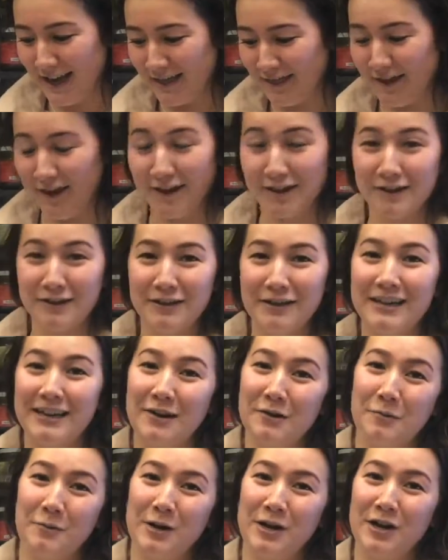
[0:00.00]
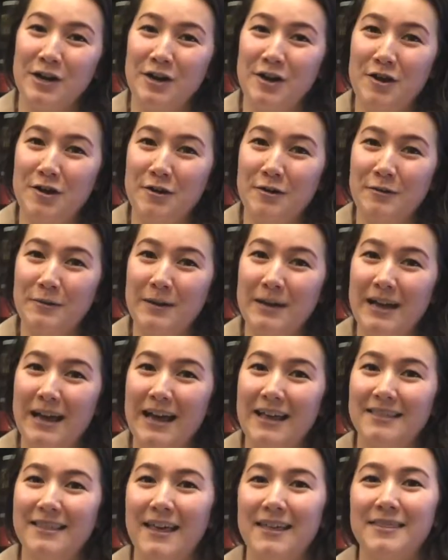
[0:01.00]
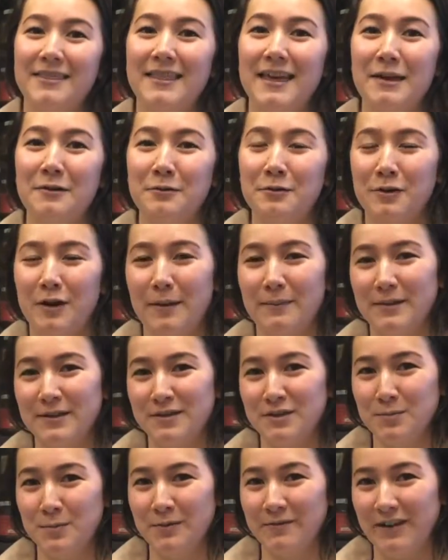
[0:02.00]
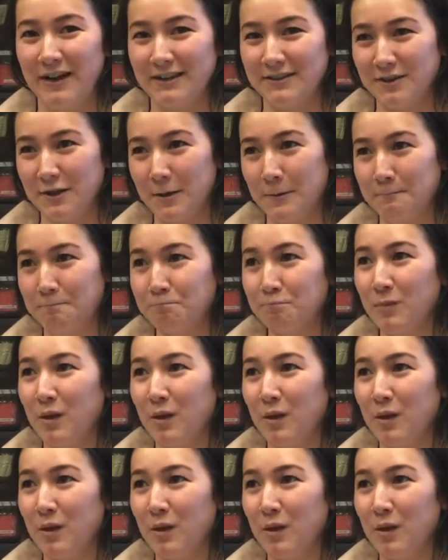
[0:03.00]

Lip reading: the clinic worker know and then they will grab the supervisor.